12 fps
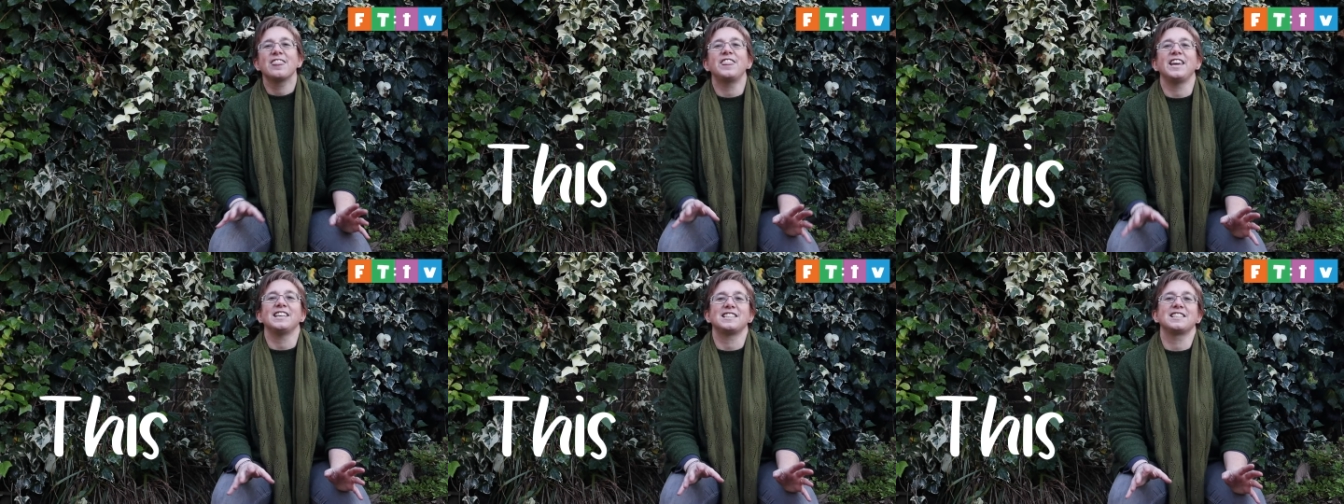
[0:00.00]

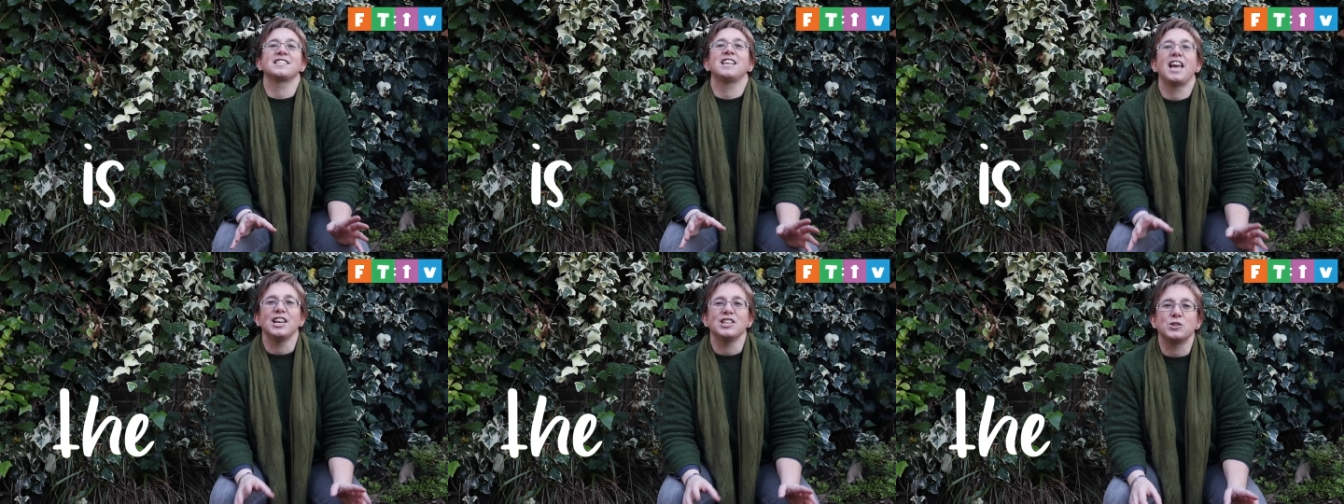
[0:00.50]
This
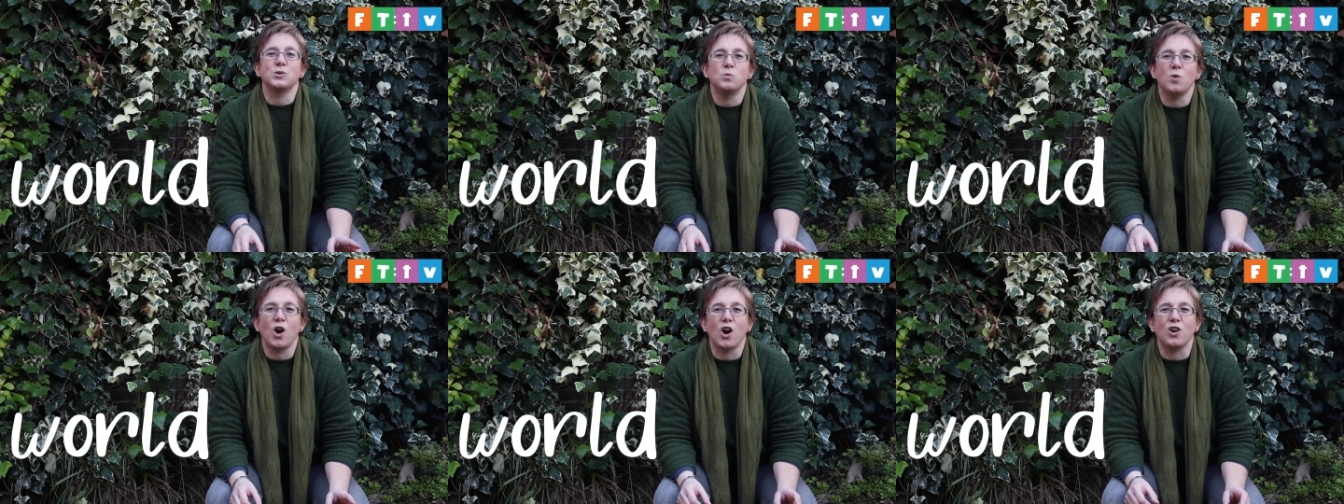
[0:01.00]
is the
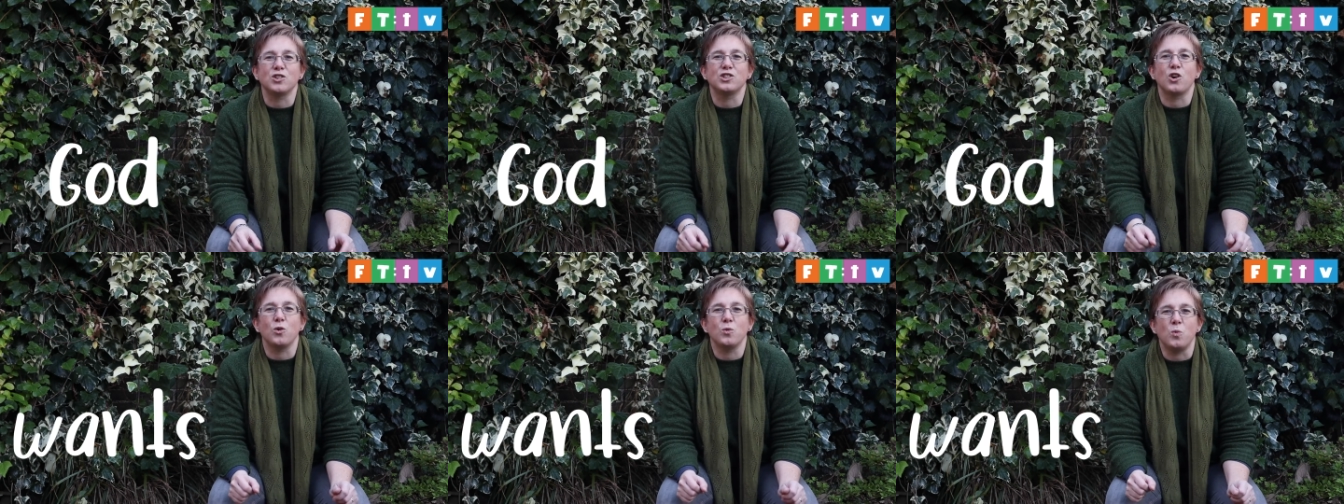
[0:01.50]
world
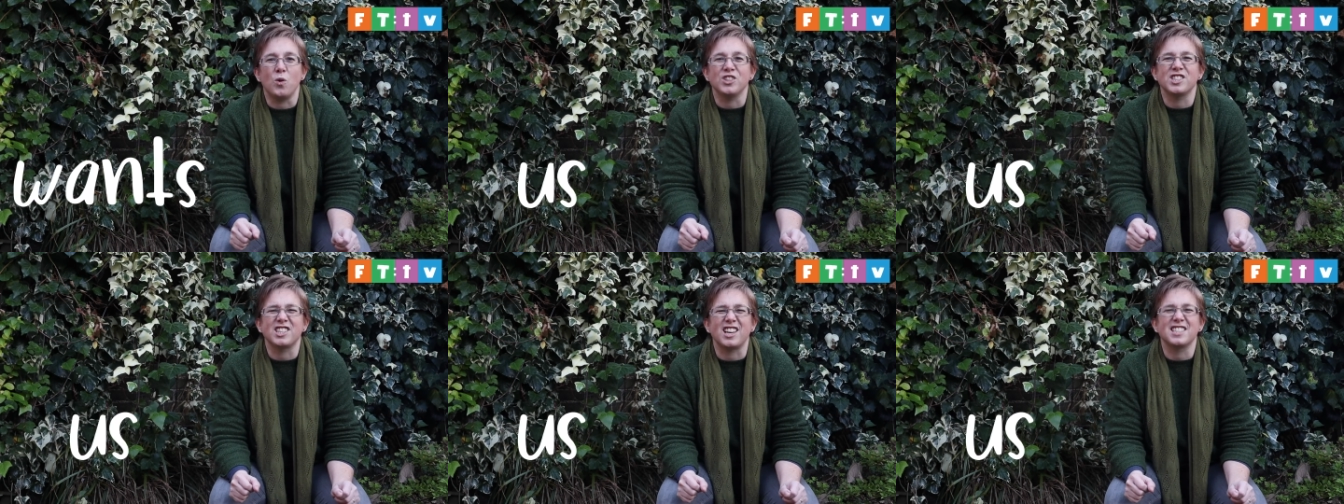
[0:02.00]
God
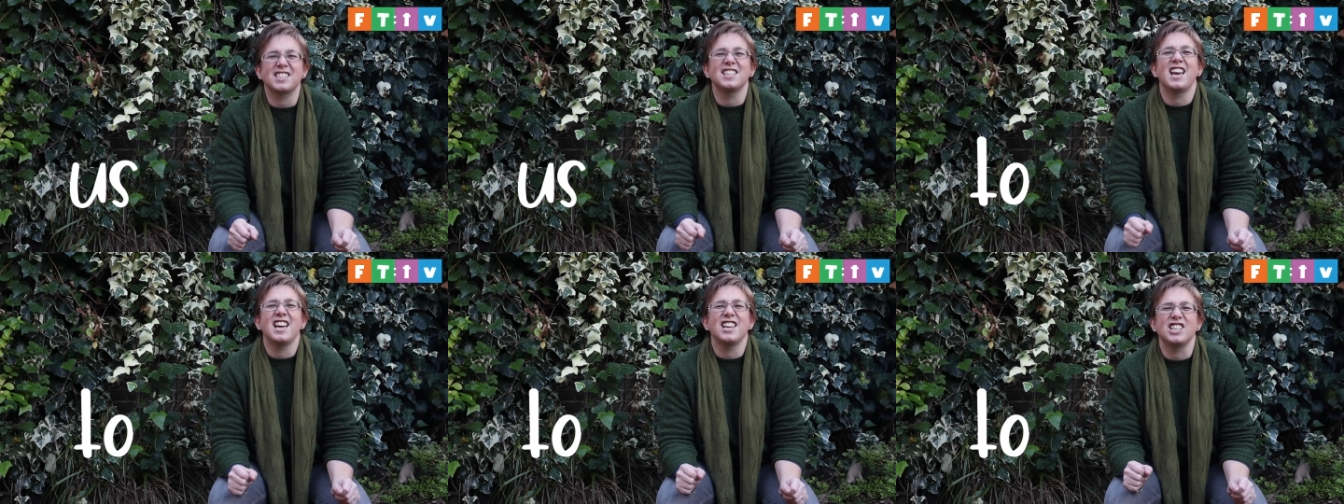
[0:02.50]
wants us
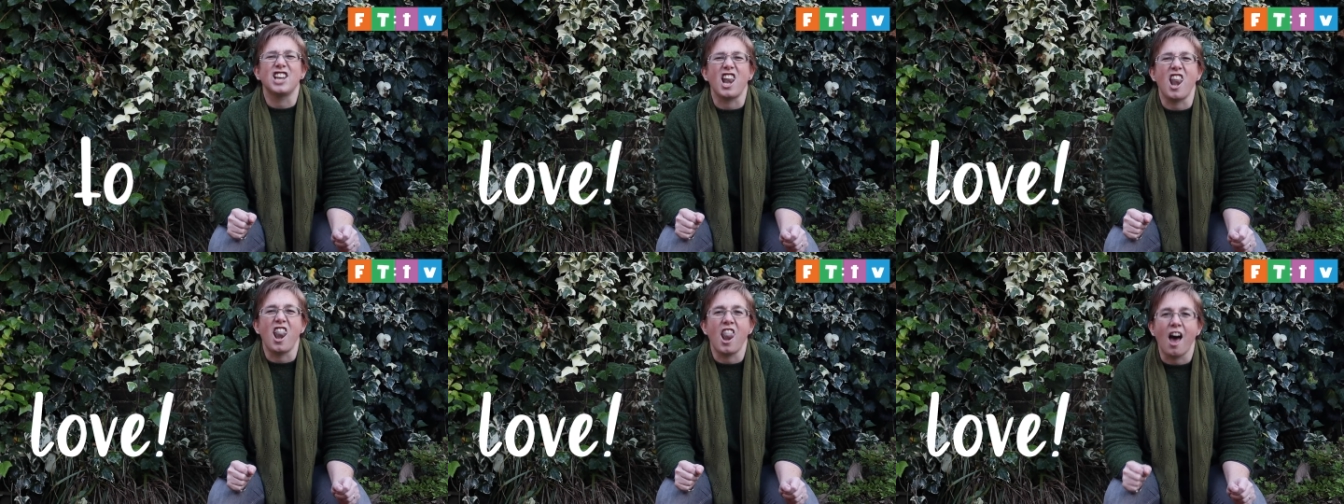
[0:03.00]
to
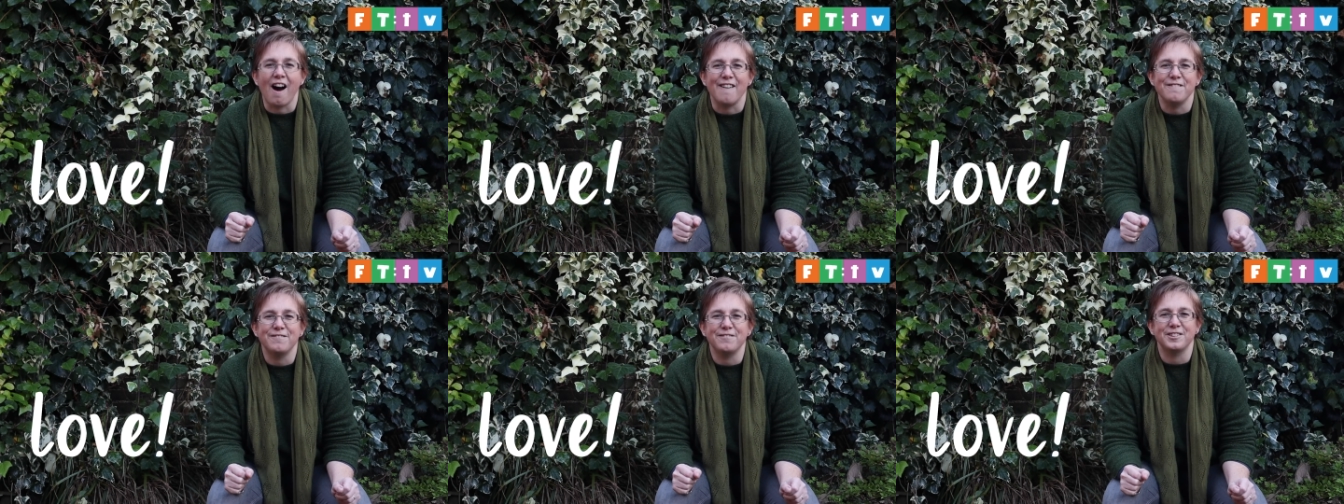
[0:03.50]

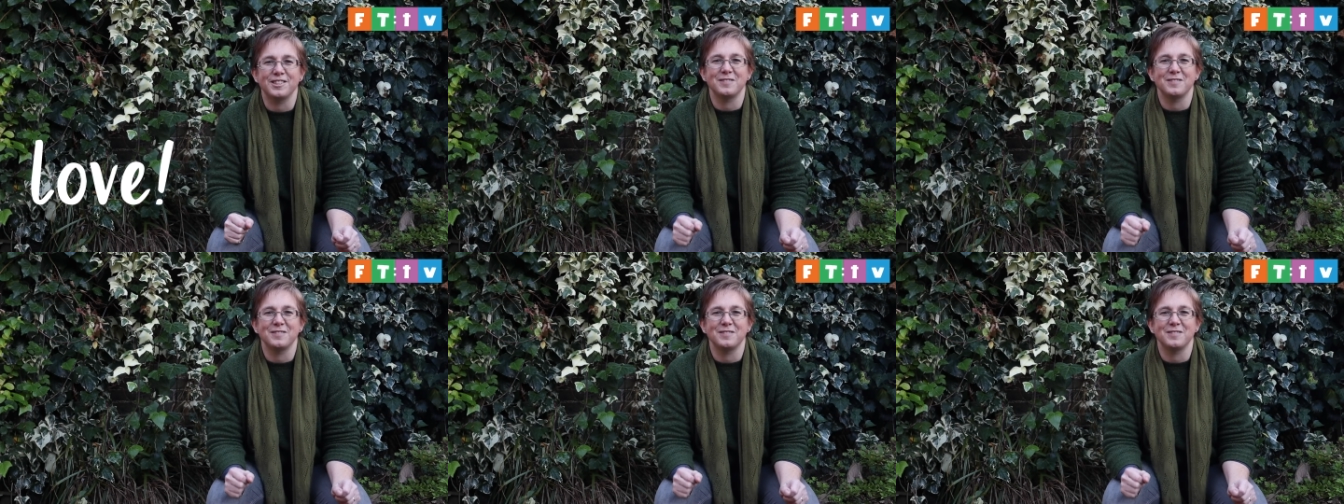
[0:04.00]
love.